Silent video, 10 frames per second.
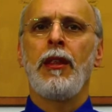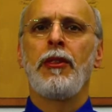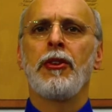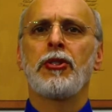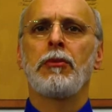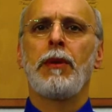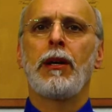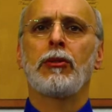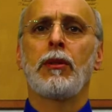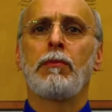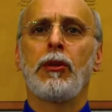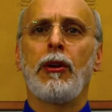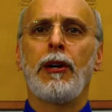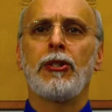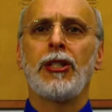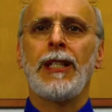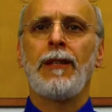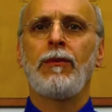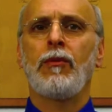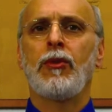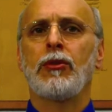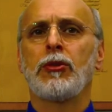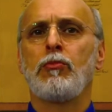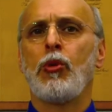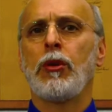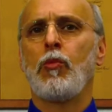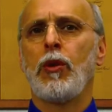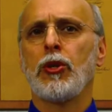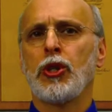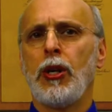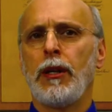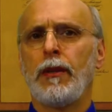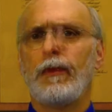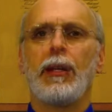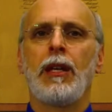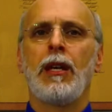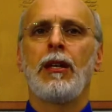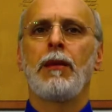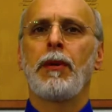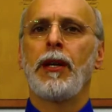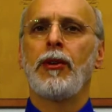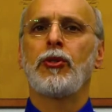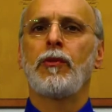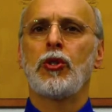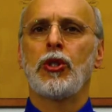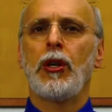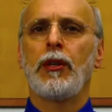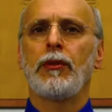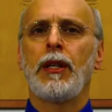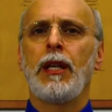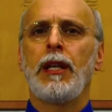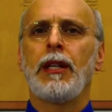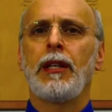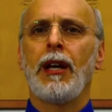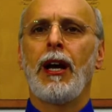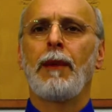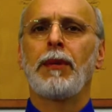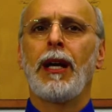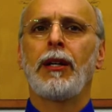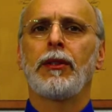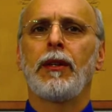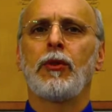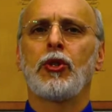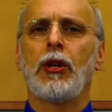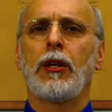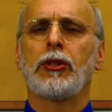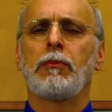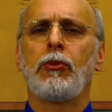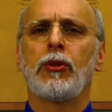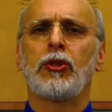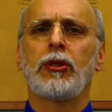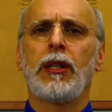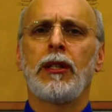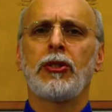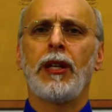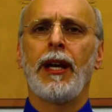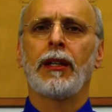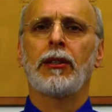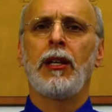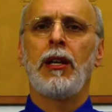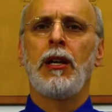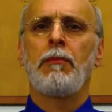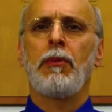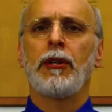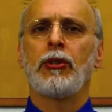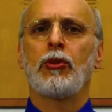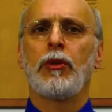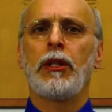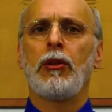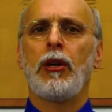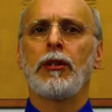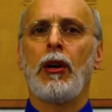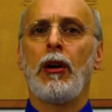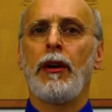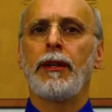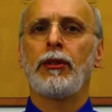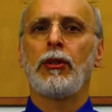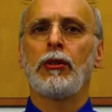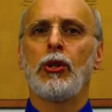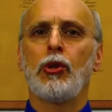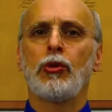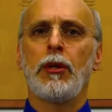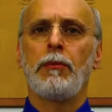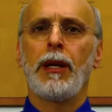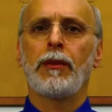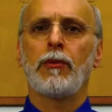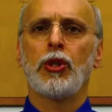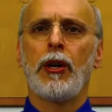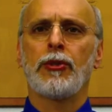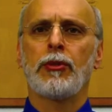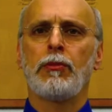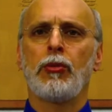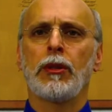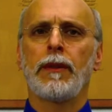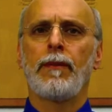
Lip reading: This amount applies even if there is more than one child. The parents of the child can opt out of the Child Support Standards Act by agreeing on a higher or lower amount of child support.